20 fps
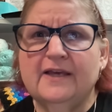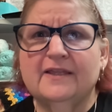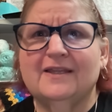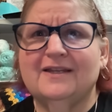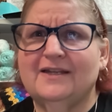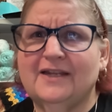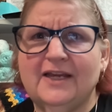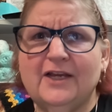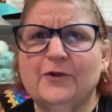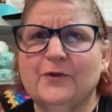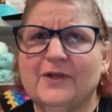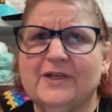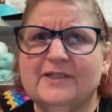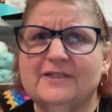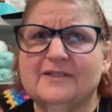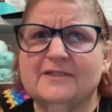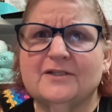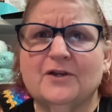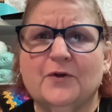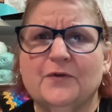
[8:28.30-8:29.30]
The
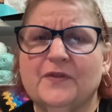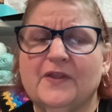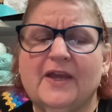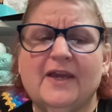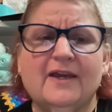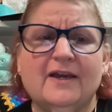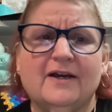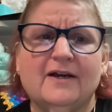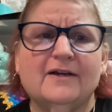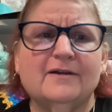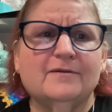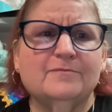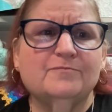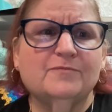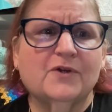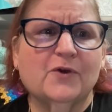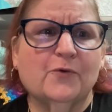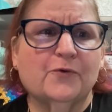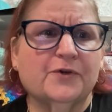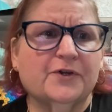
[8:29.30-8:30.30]
decreases on the
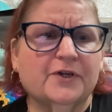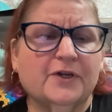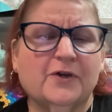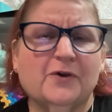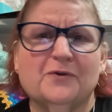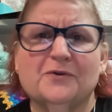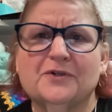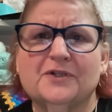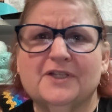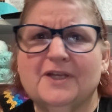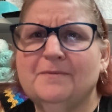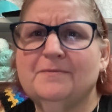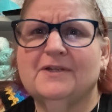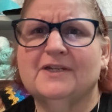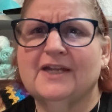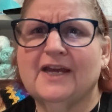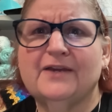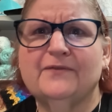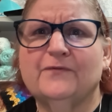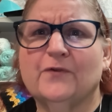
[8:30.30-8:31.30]
corner to corner seem to
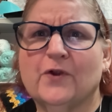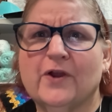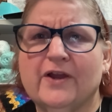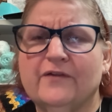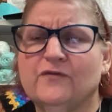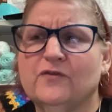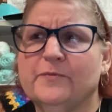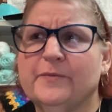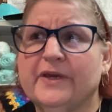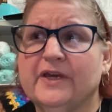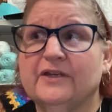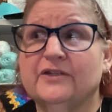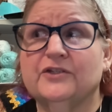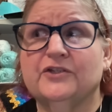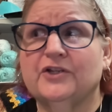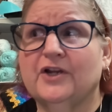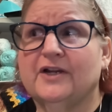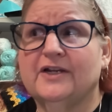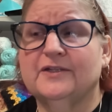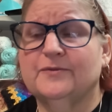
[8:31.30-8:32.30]
take forever because
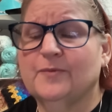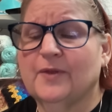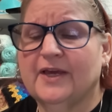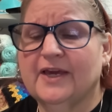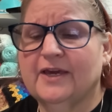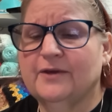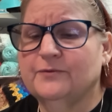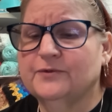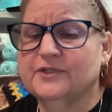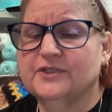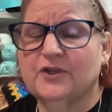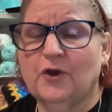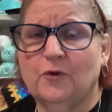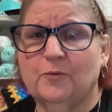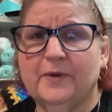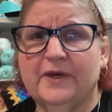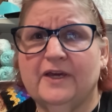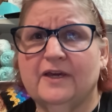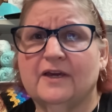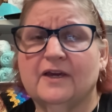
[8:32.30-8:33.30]
Johnny's blanket was so
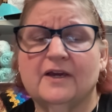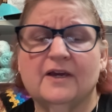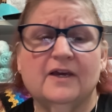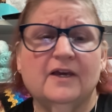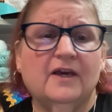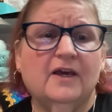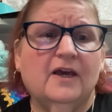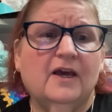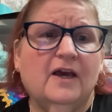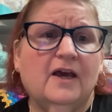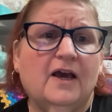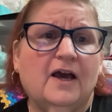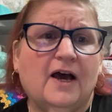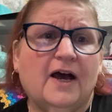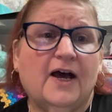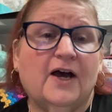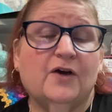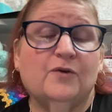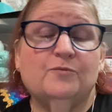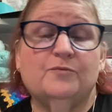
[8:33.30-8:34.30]
big.
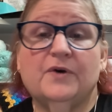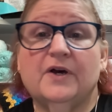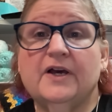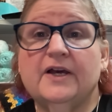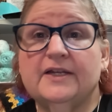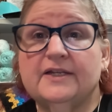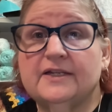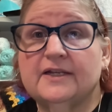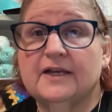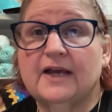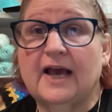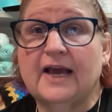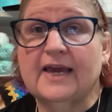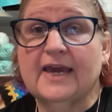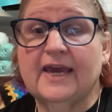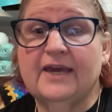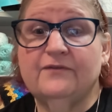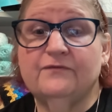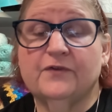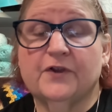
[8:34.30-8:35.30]
But I
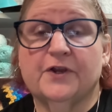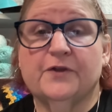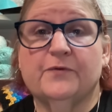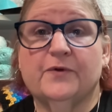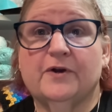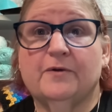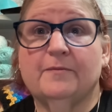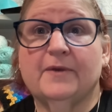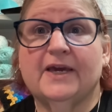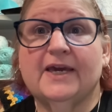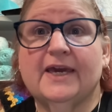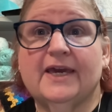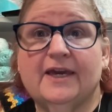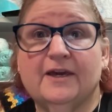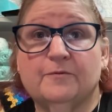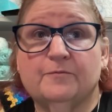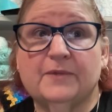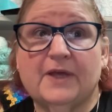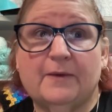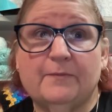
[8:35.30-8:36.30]
can't very well make
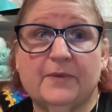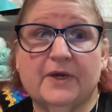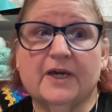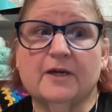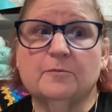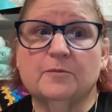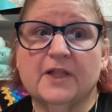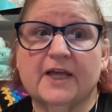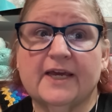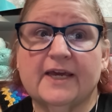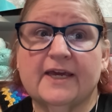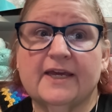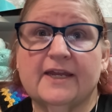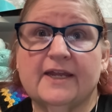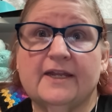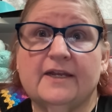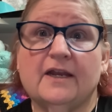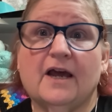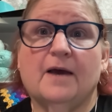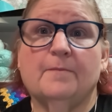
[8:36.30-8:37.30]
him that big a blanket
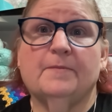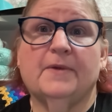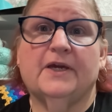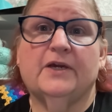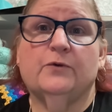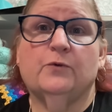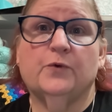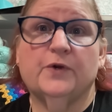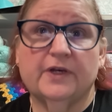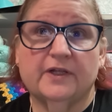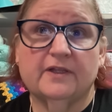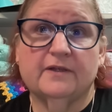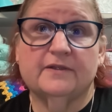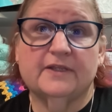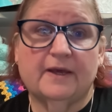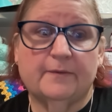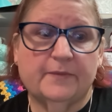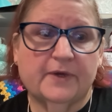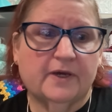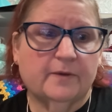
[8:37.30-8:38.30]
and not make Will
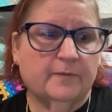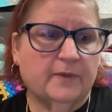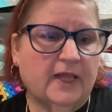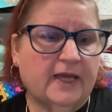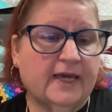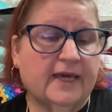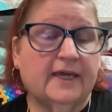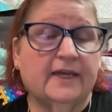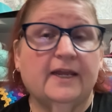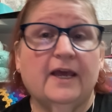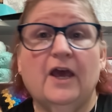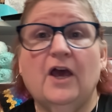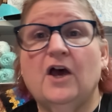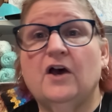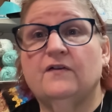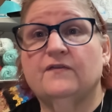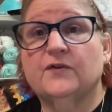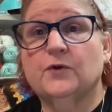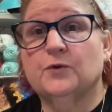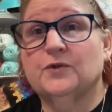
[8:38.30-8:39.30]
that big a blanket.
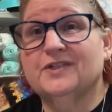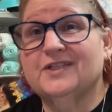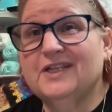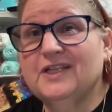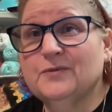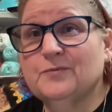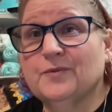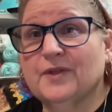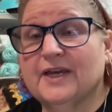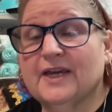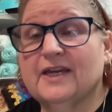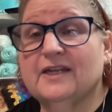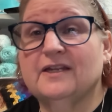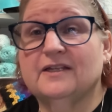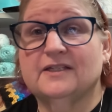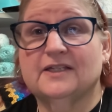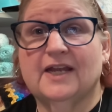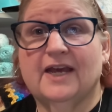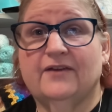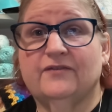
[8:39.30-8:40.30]
Of course, this blanket
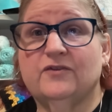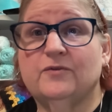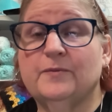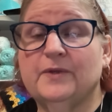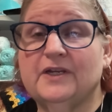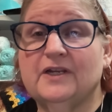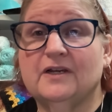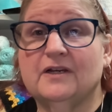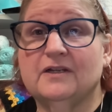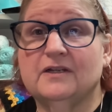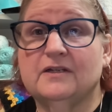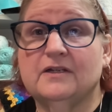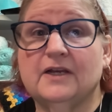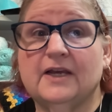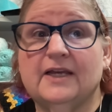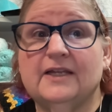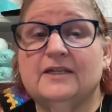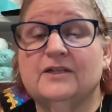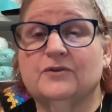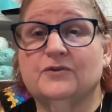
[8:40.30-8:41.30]
doesn't have to be done
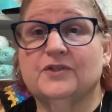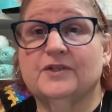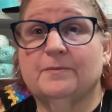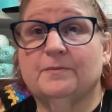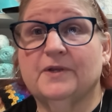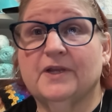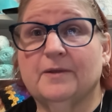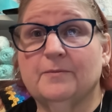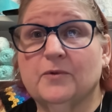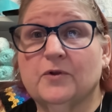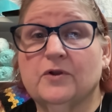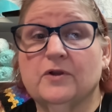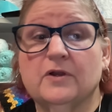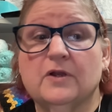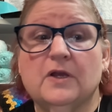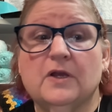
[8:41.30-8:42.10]
until September,